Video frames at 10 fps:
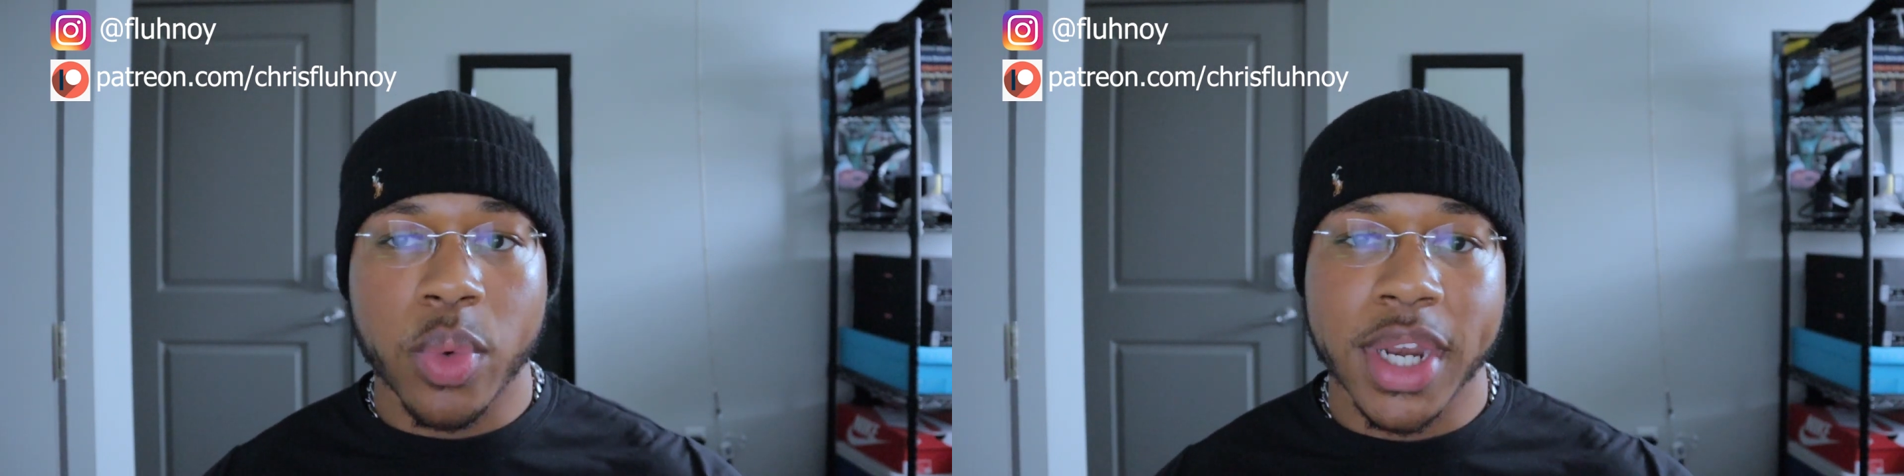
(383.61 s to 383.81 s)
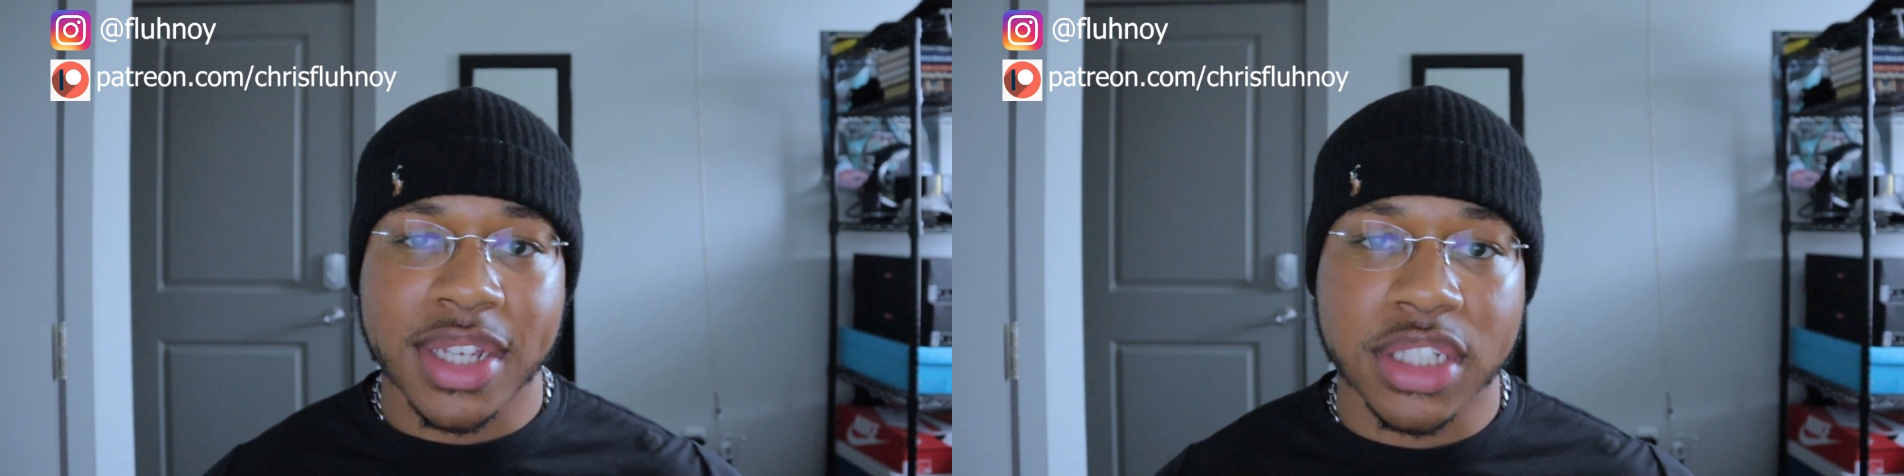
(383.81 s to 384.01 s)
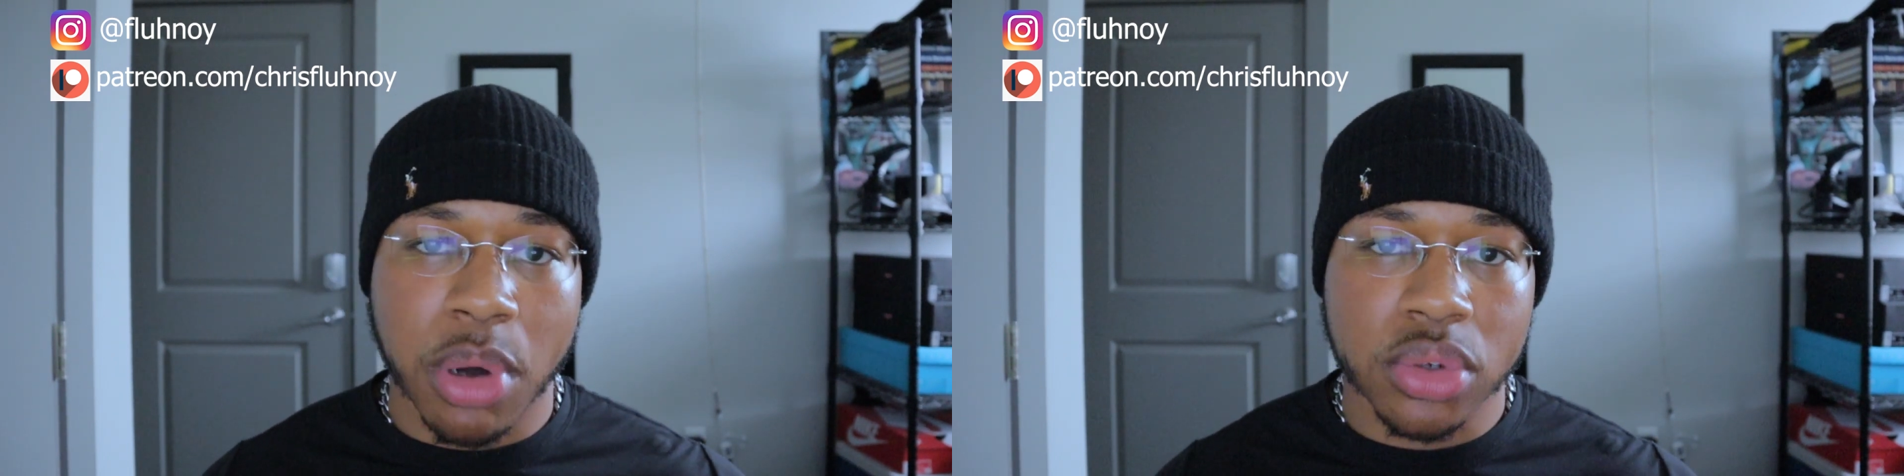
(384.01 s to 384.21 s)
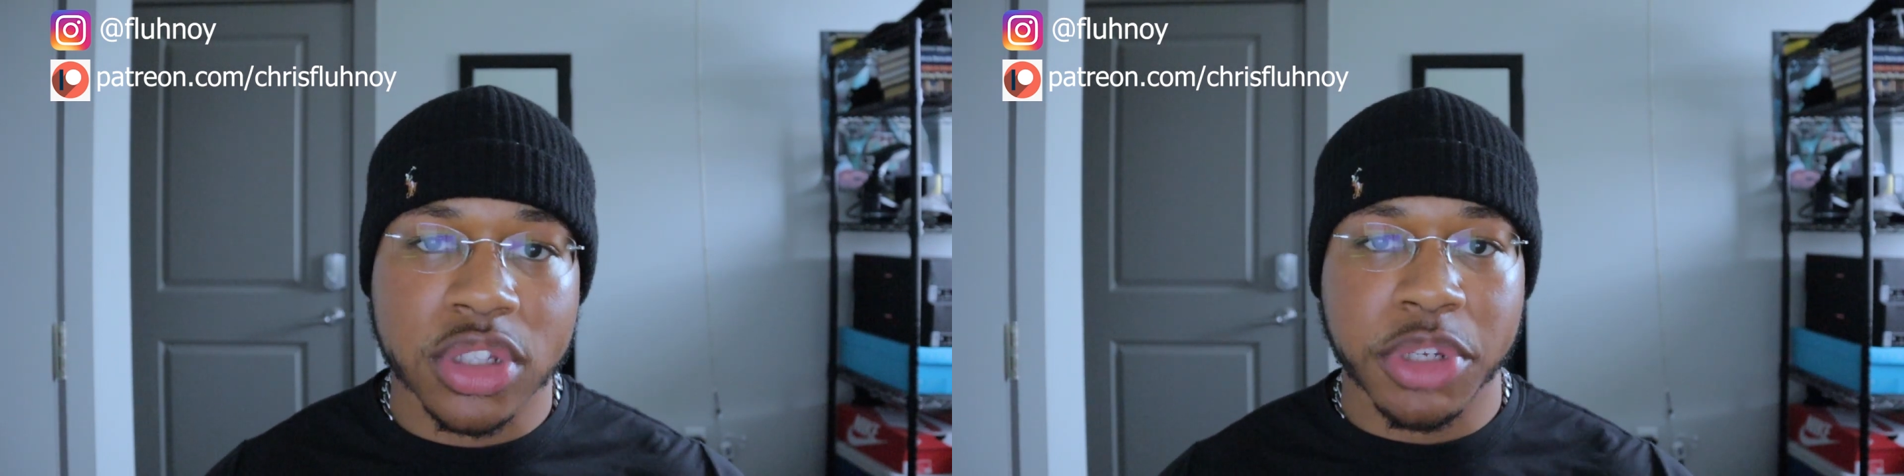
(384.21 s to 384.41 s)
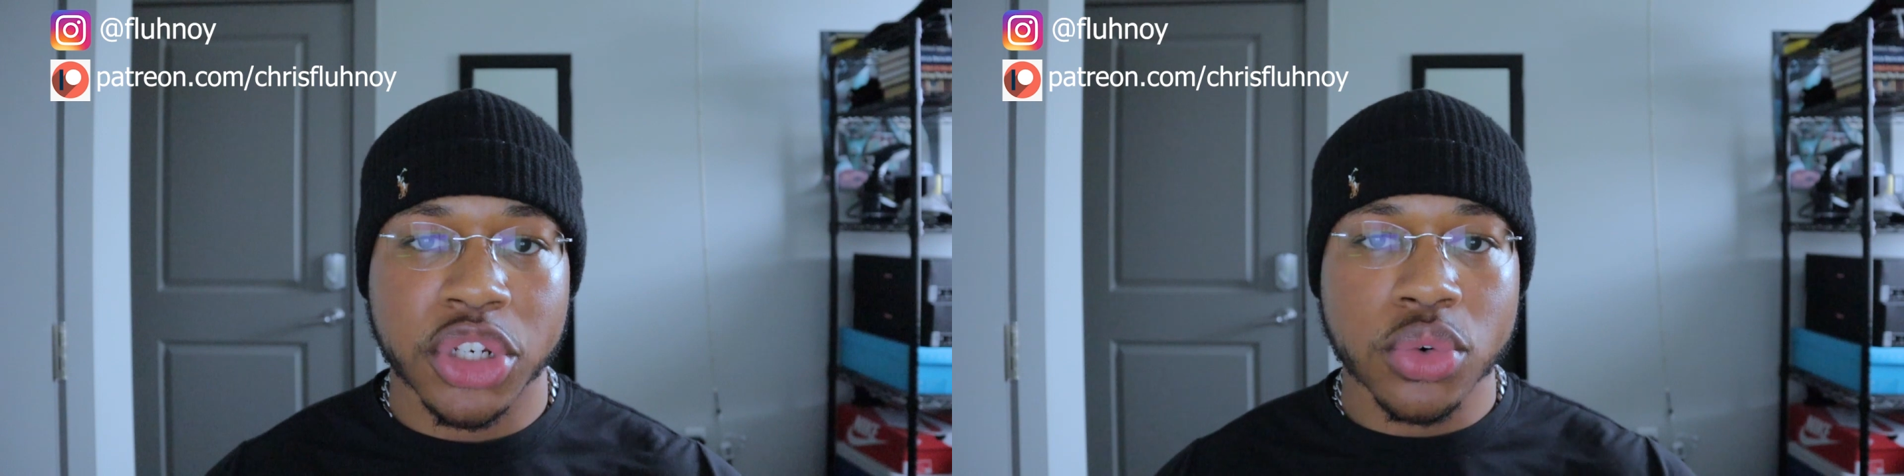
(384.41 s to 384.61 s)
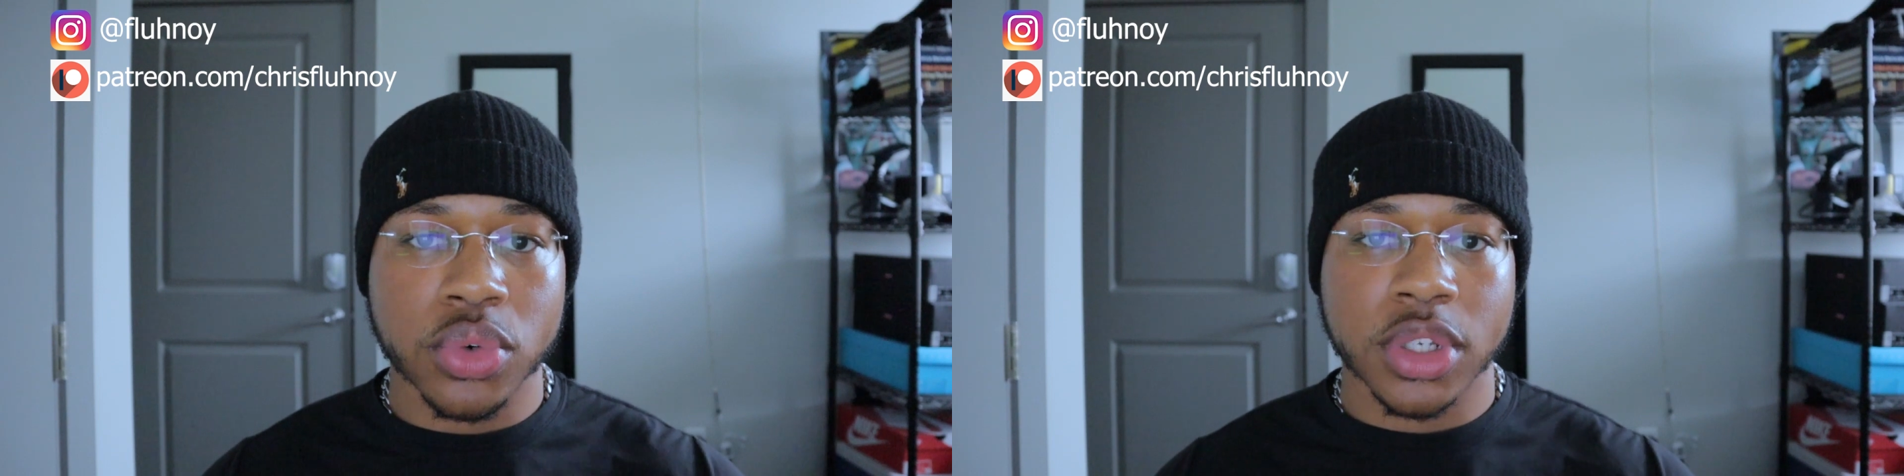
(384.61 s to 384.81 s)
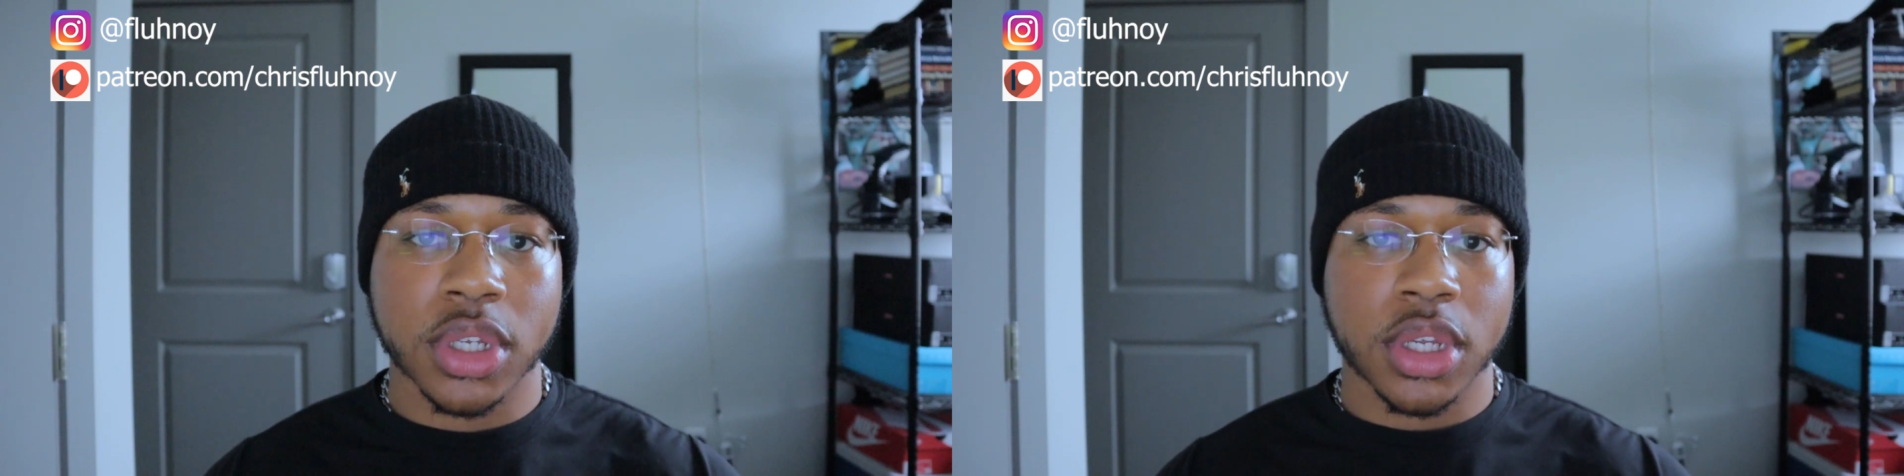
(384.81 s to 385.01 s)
we not supposed to be doing.